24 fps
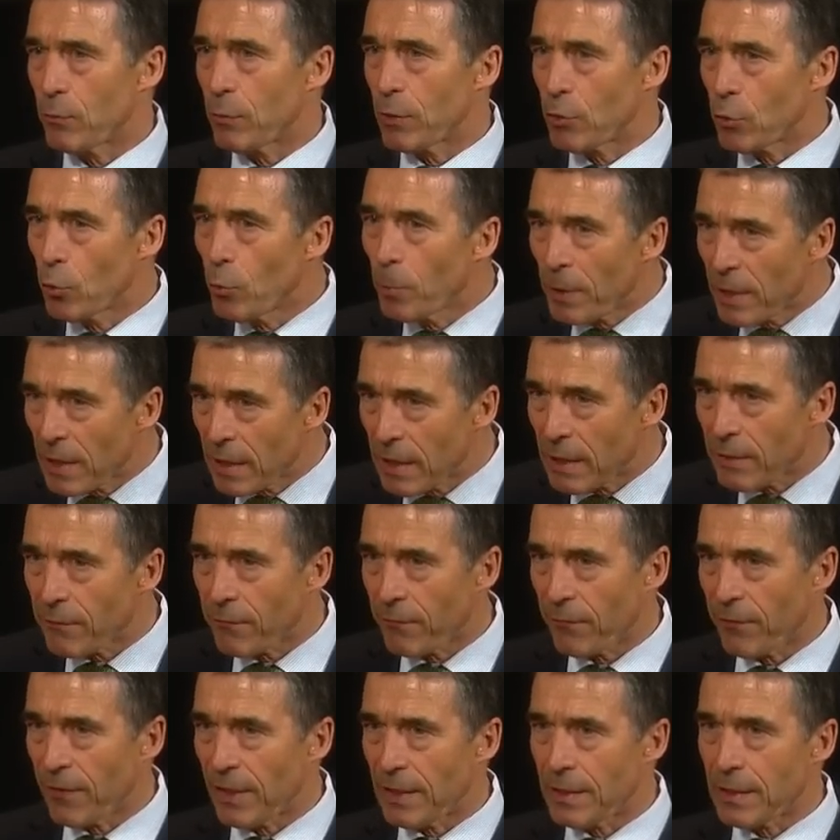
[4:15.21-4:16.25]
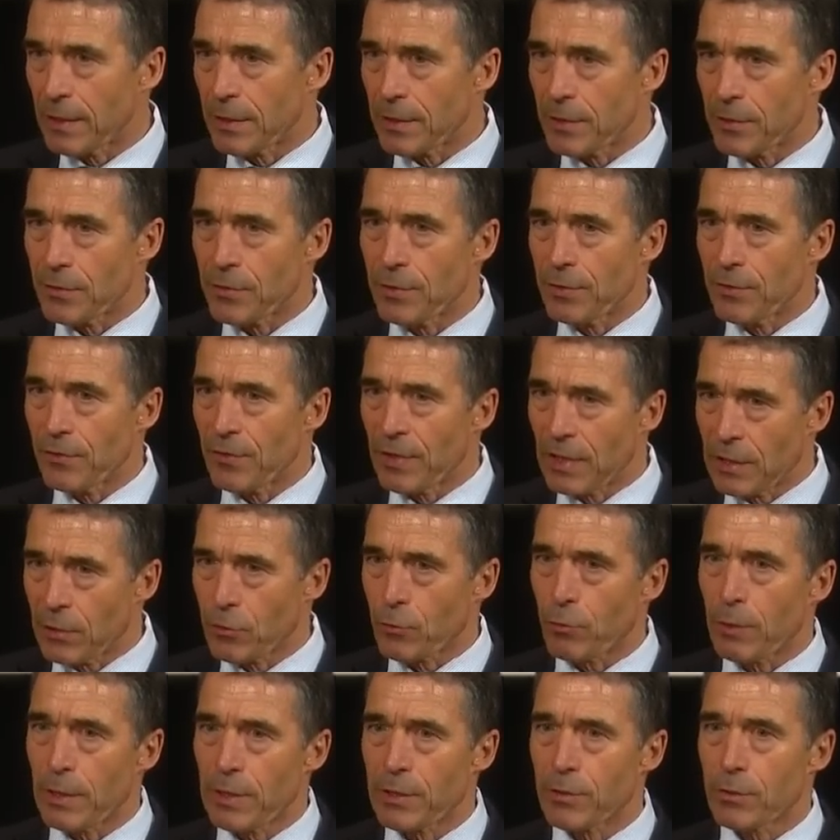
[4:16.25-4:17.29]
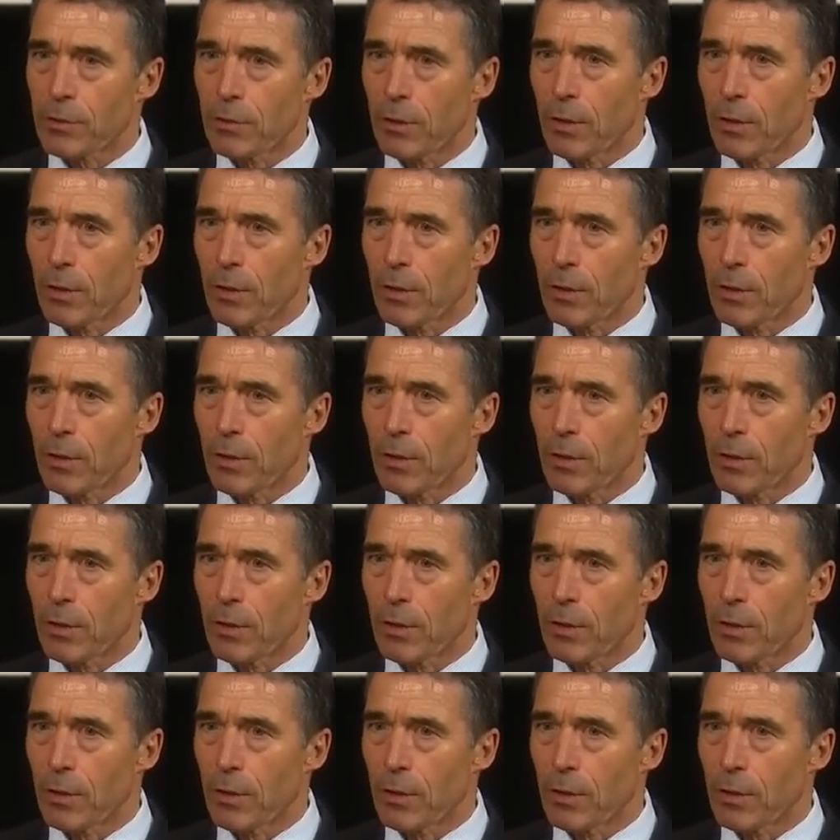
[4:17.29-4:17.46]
We do believe that it is in the interest